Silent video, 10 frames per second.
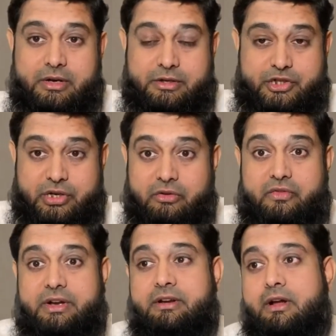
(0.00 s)

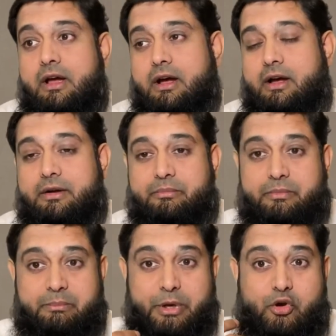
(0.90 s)
children,
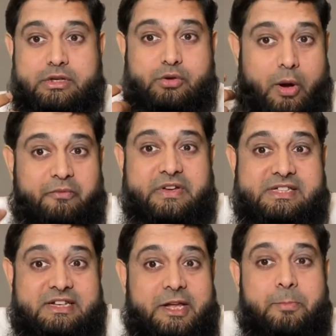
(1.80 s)
because
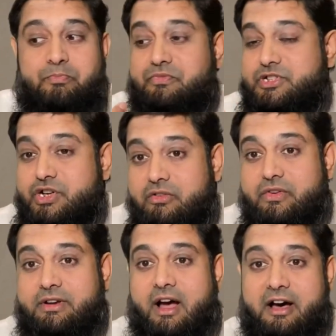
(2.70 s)
obviously
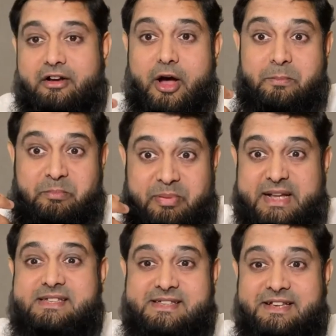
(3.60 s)
children are a
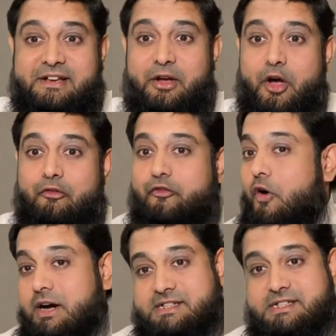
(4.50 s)
blessing
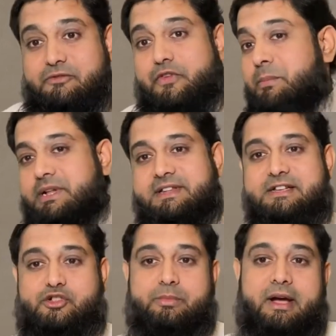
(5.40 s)
for us from Allah
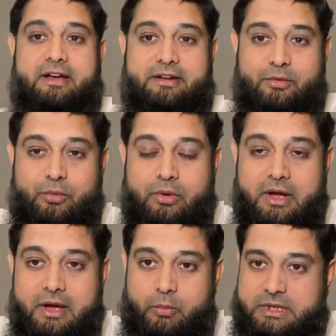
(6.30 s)
subhanahu
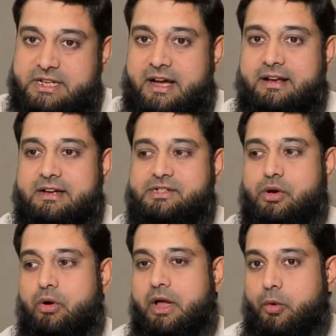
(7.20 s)
wa ta'ala.
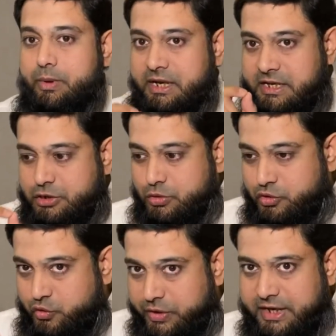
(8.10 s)
So we need to
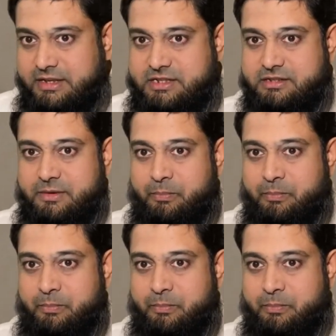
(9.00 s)
treat